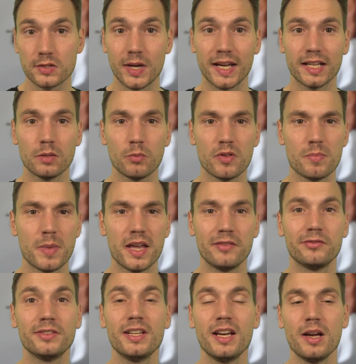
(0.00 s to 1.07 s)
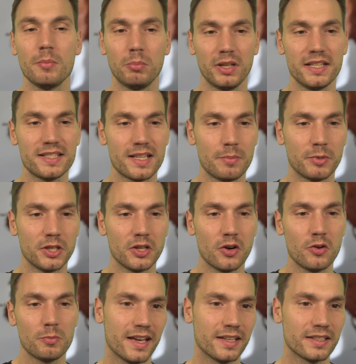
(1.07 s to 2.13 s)
to handle with Maven. Please let me
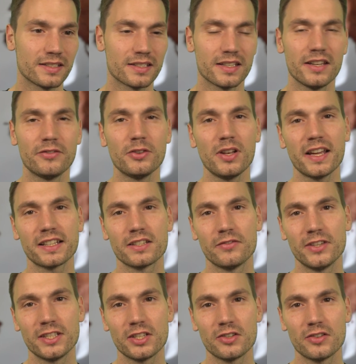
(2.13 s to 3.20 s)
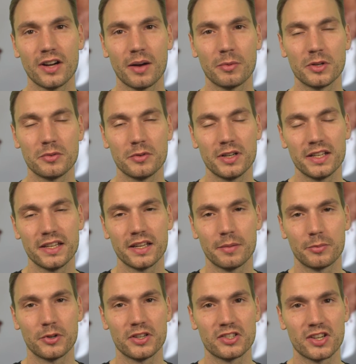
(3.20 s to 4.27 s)
know. And if you liked the video, I would really
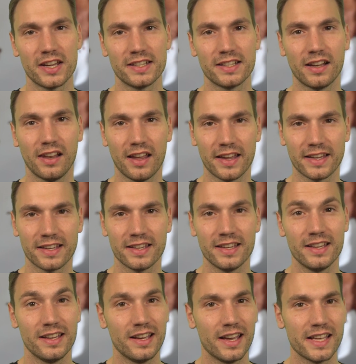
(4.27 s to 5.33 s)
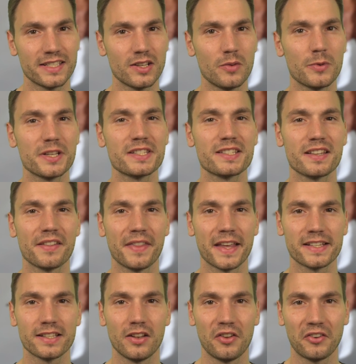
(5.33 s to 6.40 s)
appreciate a like. As always,
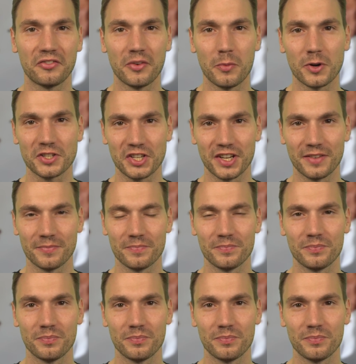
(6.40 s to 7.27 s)
thanks a lot for watching.